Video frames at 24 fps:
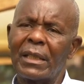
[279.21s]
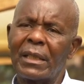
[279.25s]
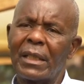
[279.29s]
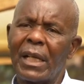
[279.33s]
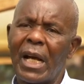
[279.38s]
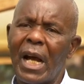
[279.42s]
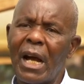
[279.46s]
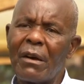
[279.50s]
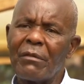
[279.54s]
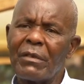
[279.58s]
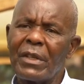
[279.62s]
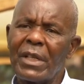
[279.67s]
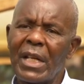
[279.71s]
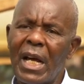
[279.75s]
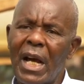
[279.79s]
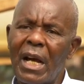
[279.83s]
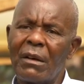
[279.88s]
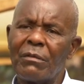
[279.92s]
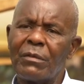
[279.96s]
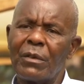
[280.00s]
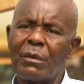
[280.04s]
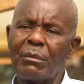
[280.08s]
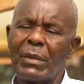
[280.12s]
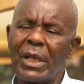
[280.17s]
have
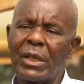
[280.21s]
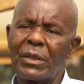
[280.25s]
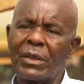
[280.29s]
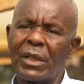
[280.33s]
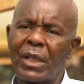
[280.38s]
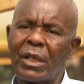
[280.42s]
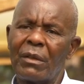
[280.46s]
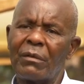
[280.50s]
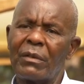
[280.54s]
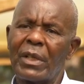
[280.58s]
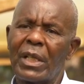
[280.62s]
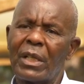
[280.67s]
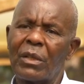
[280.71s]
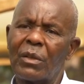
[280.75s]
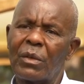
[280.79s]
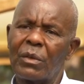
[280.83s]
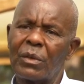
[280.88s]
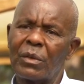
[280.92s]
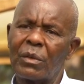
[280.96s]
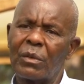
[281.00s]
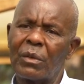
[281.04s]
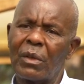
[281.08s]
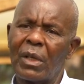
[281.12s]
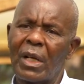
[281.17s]
enough for myself and
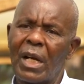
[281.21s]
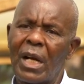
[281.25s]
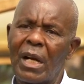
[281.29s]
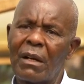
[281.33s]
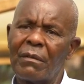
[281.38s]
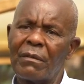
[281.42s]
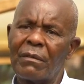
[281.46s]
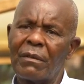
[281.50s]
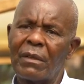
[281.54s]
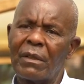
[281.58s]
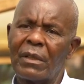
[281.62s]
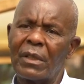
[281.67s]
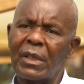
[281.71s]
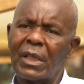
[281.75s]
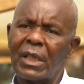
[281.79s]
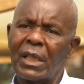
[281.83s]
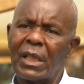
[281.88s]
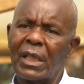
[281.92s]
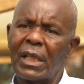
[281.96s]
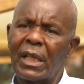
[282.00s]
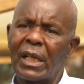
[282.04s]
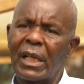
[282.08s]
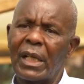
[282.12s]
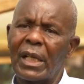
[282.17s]
also have
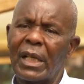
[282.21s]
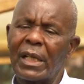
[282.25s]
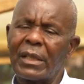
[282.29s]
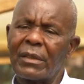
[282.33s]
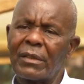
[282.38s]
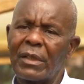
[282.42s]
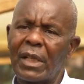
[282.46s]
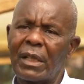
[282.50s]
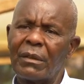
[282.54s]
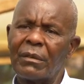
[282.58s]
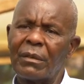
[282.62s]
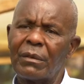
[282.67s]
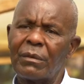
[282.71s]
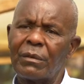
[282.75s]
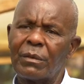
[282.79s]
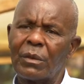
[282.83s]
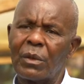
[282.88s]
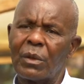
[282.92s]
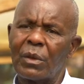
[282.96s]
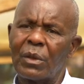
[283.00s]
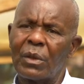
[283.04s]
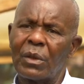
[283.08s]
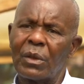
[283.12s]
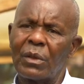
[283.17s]
extra
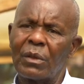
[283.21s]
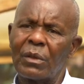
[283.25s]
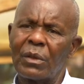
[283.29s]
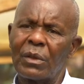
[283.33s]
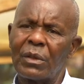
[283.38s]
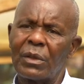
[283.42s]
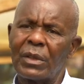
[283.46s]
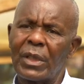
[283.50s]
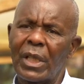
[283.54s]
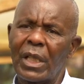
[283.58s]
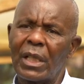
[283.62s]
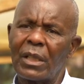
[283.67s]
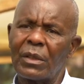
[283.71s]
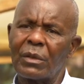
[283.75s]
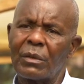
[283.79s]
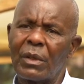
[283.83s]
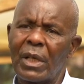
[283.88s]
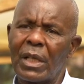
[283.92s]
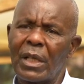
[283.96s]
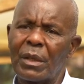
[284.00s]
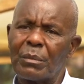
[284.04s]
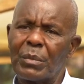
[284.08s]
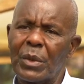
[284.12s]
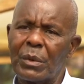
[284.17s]
for sale to
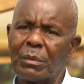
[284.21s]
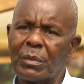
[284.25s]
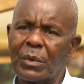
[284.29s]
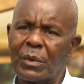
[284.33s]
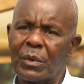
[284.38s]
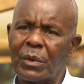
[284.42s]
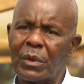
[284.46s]
other people